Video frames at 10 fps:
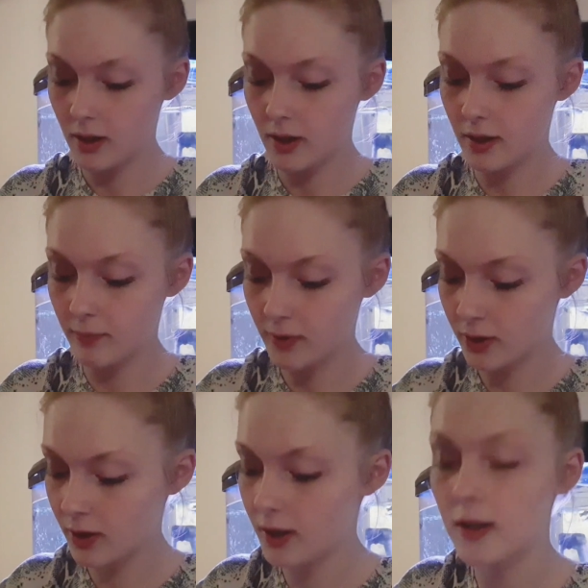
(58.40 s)
Um, the
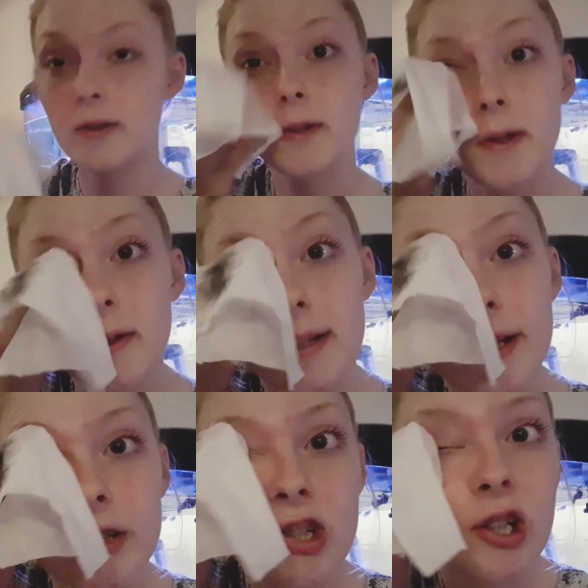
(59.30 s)
902 is
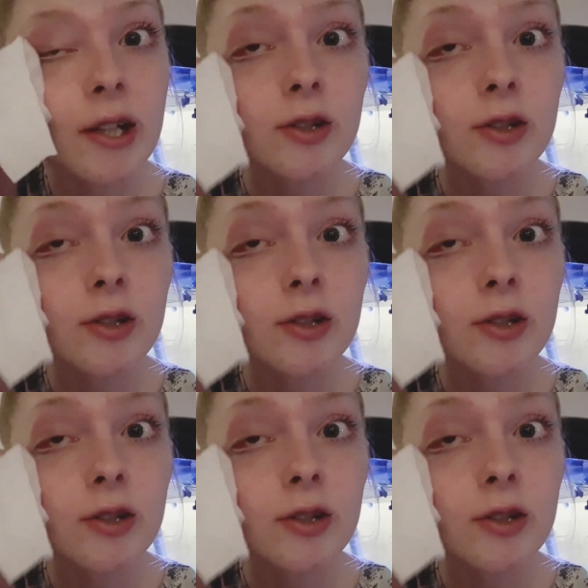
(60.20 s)
literally